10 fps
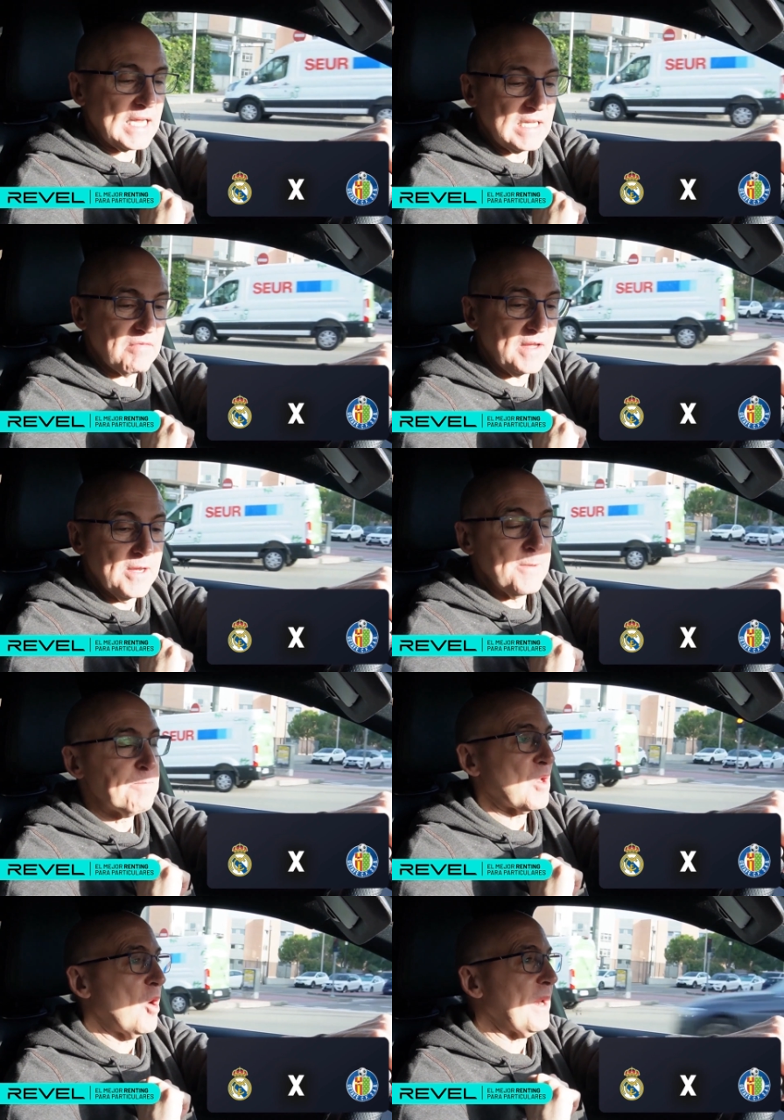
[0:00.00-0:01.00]
for Getafe.
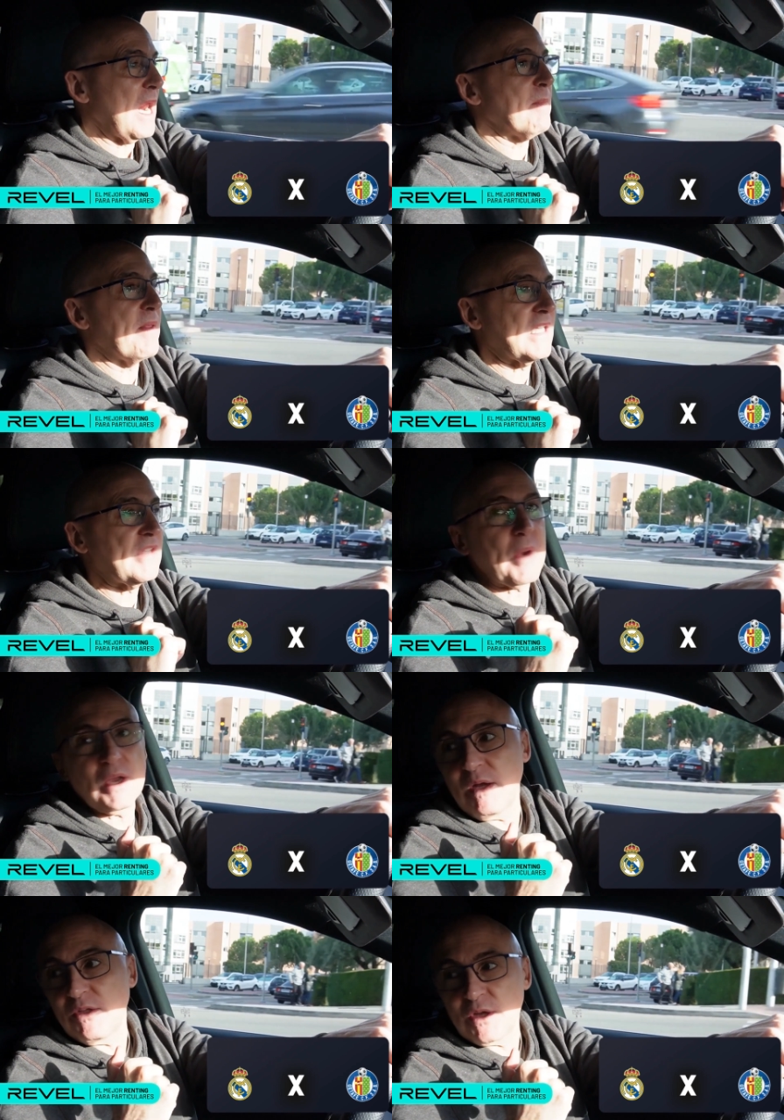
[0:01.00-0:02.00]
Well, you have to give
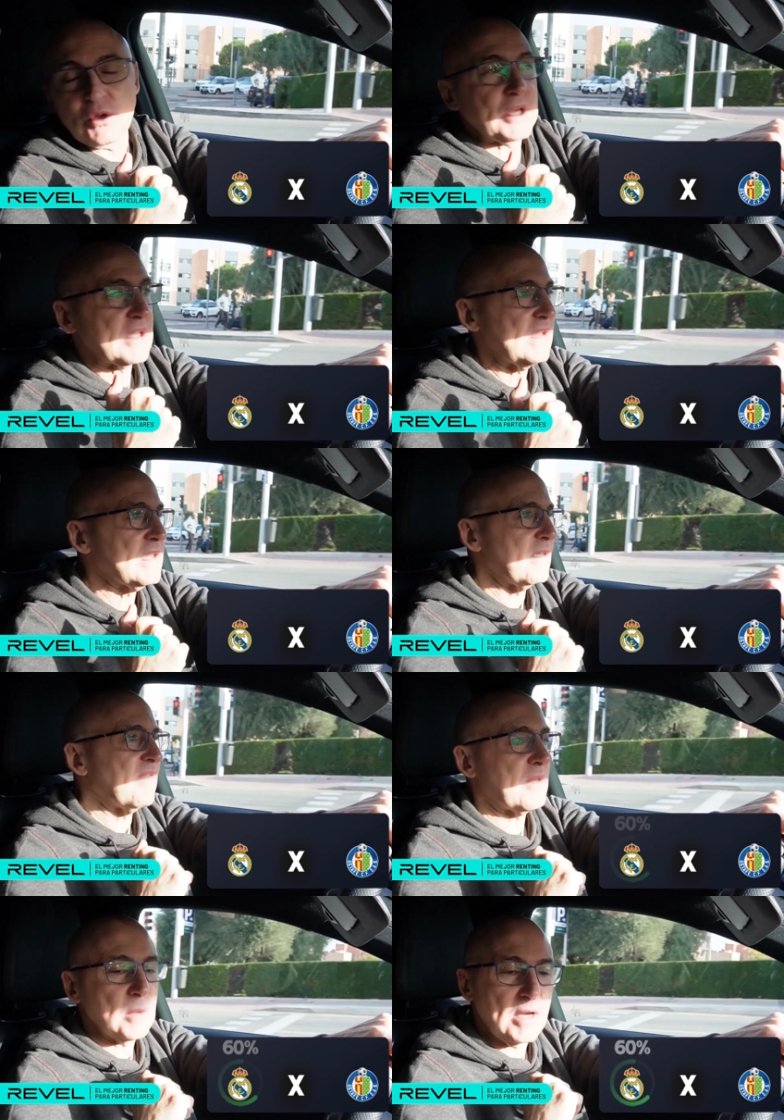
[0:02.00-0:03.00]
Madrid favorites.
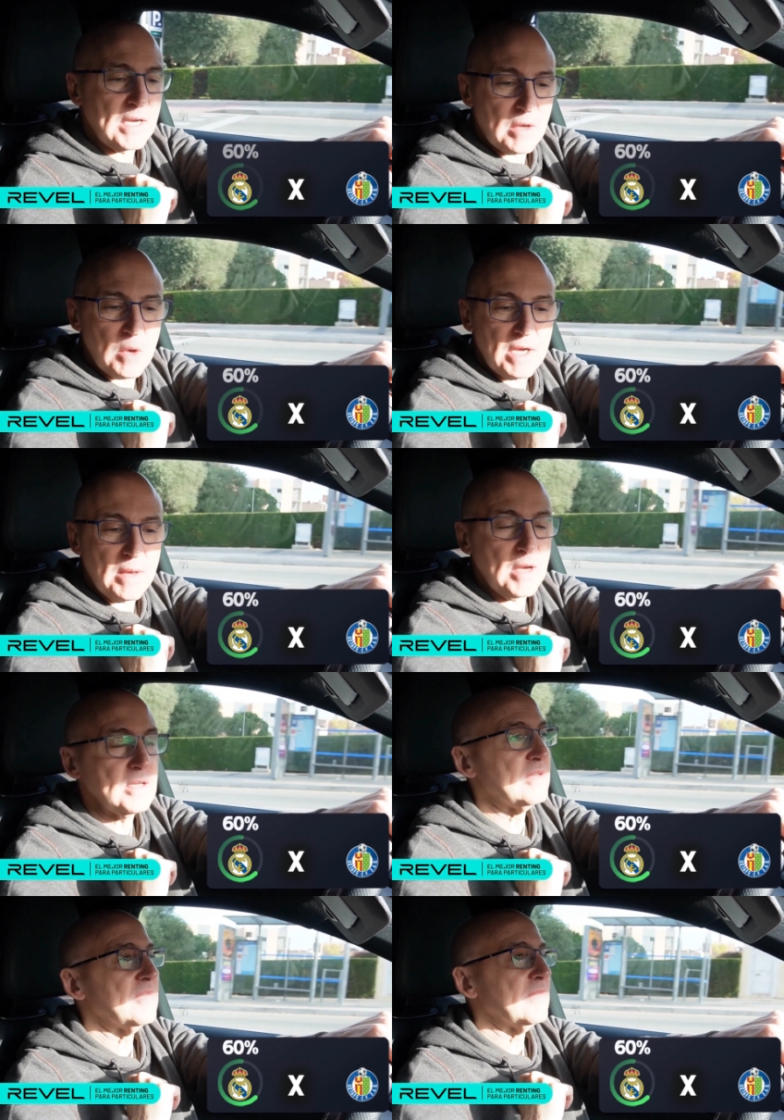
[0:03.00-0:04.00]
60% for Real Madrid.